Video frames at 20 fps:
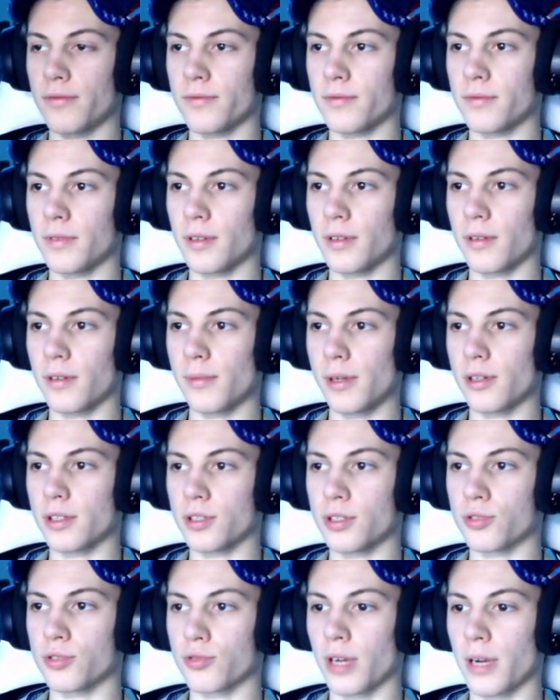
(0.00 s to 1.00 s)
American
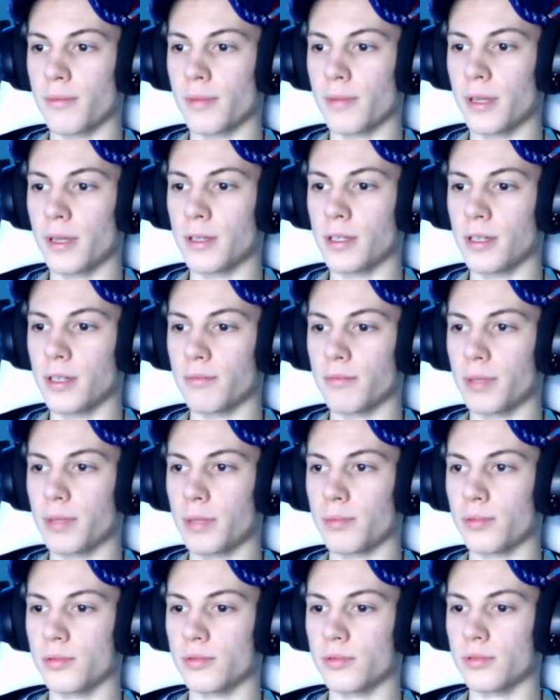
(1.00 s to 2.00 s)
tribe Indian
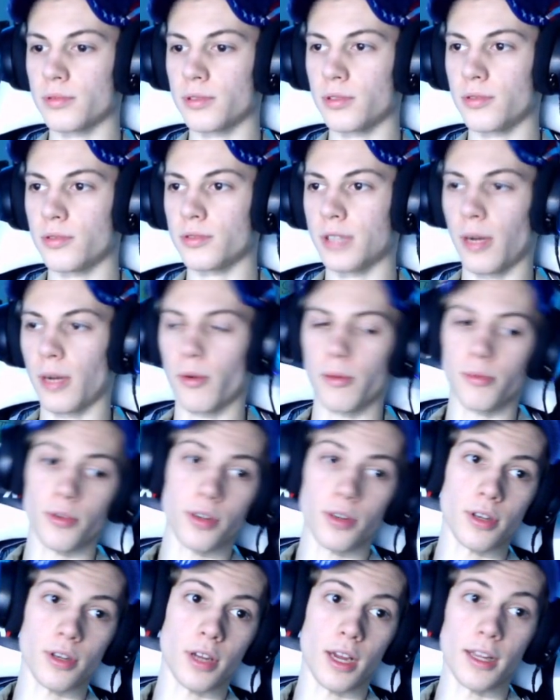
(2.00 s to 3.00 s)
people used at one
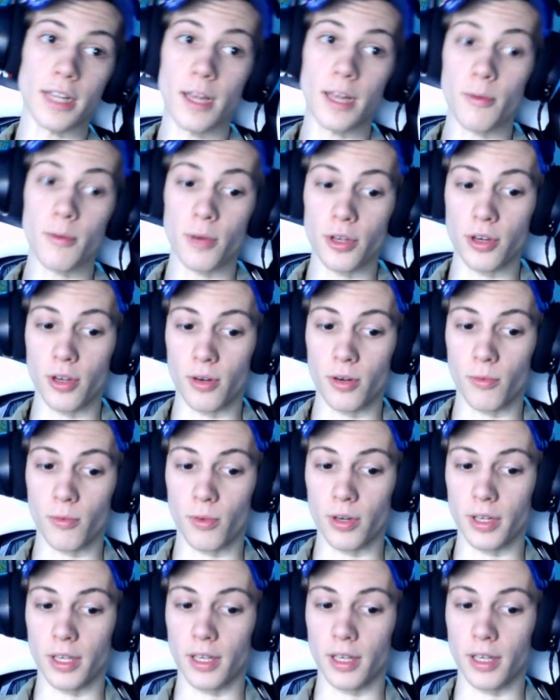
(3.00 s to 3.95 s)
point. And then what you're going to want to get,